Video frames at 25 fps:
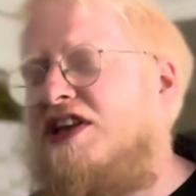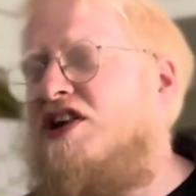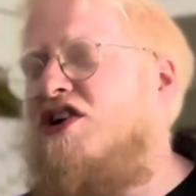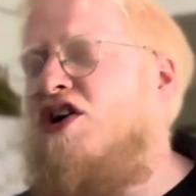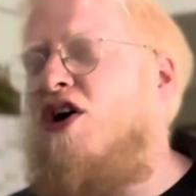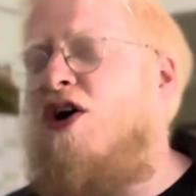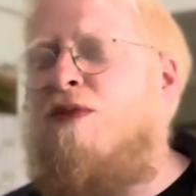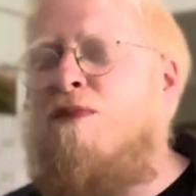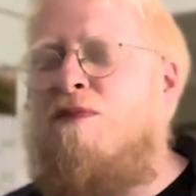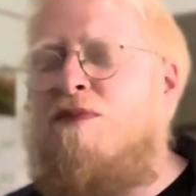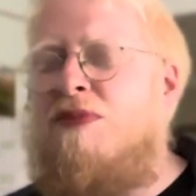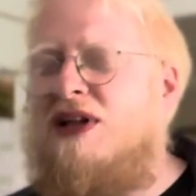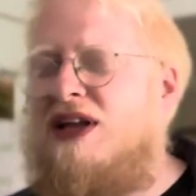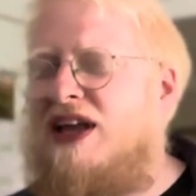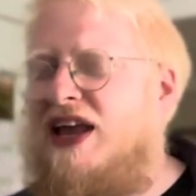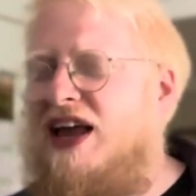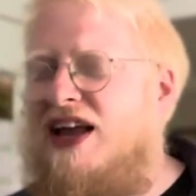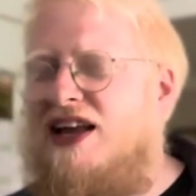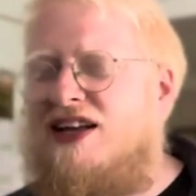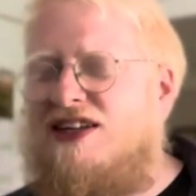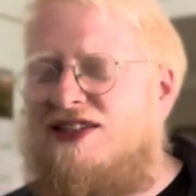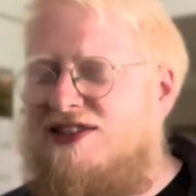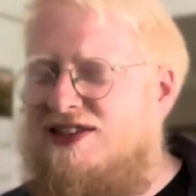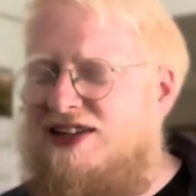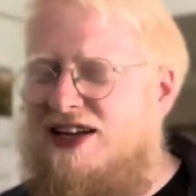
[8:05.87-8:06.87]

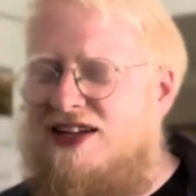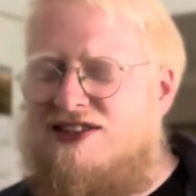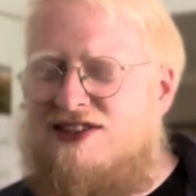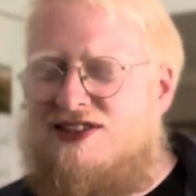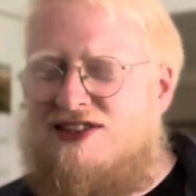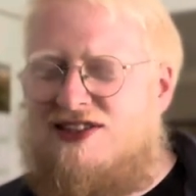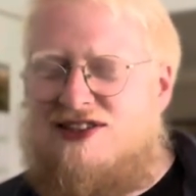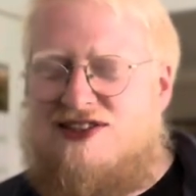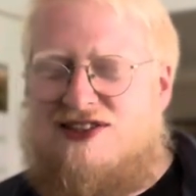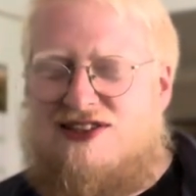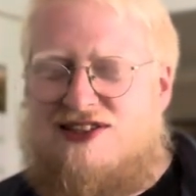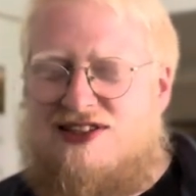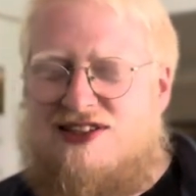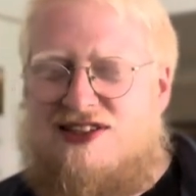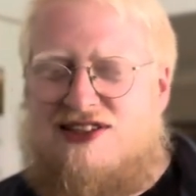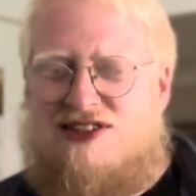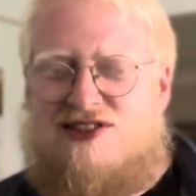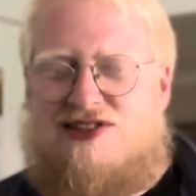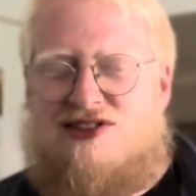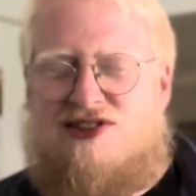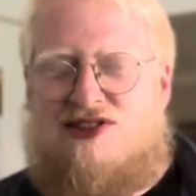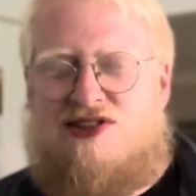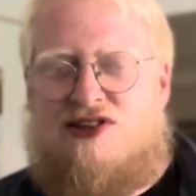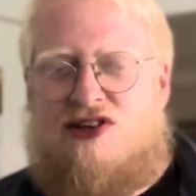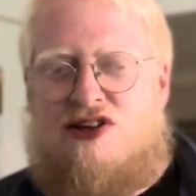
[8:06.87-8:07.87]
complicate
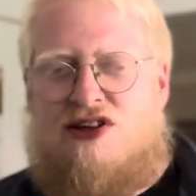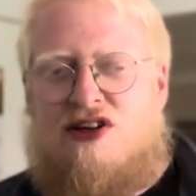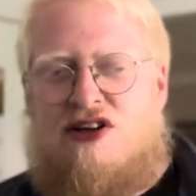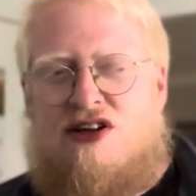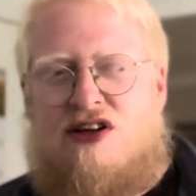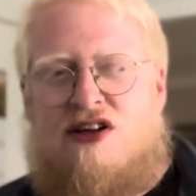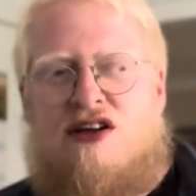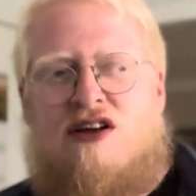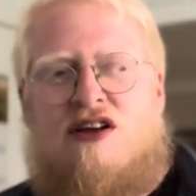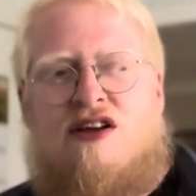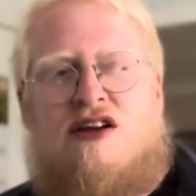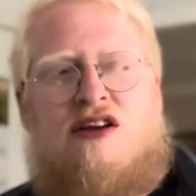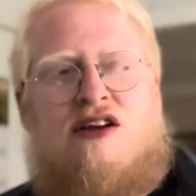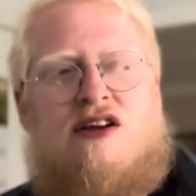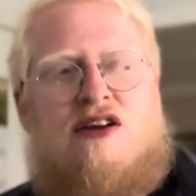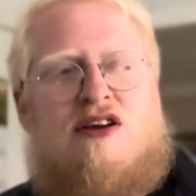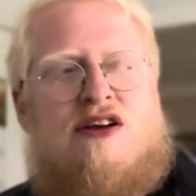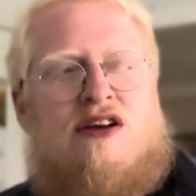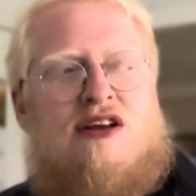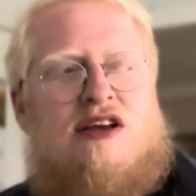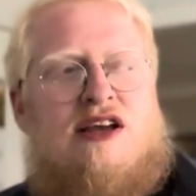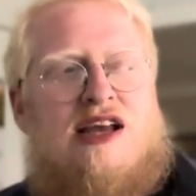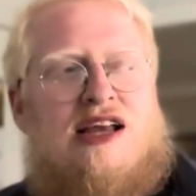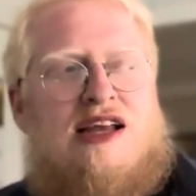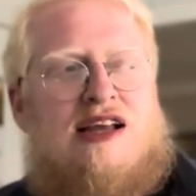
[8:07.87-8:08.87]
sentences.
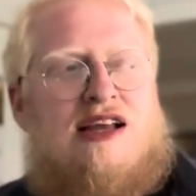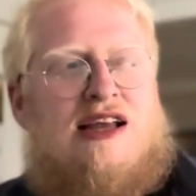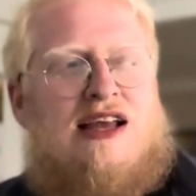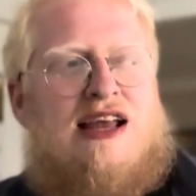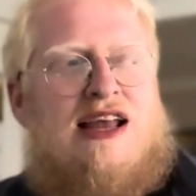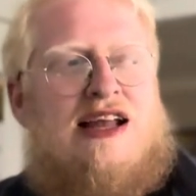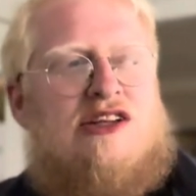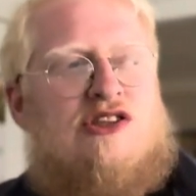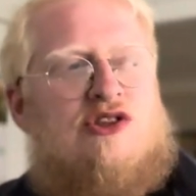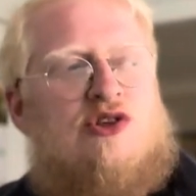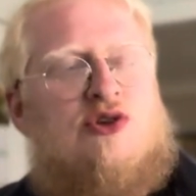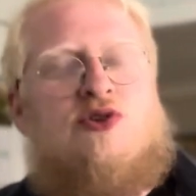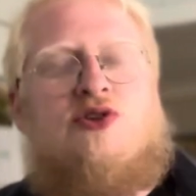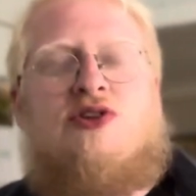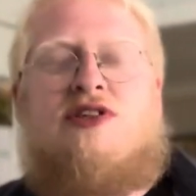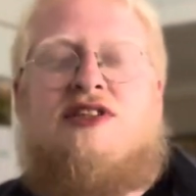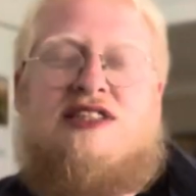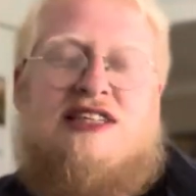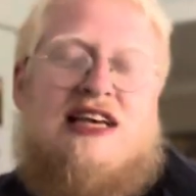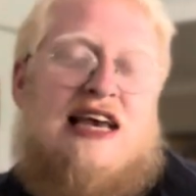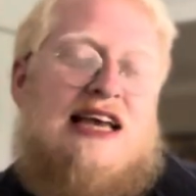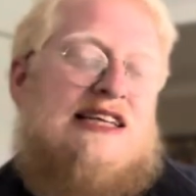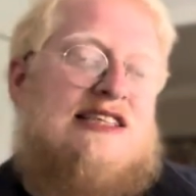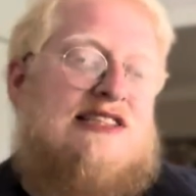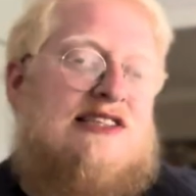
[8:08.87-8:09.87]
It doesn't
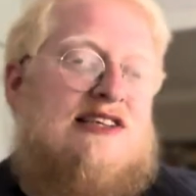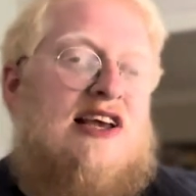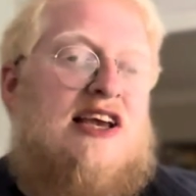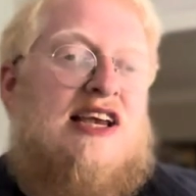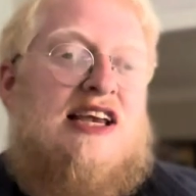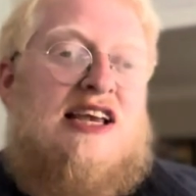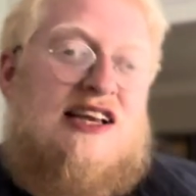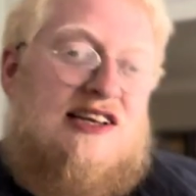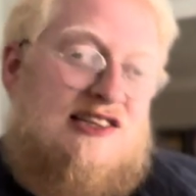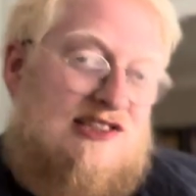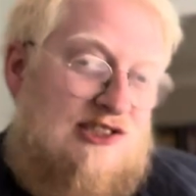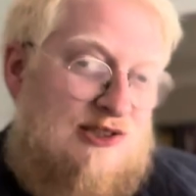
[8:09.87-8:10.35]
taste like it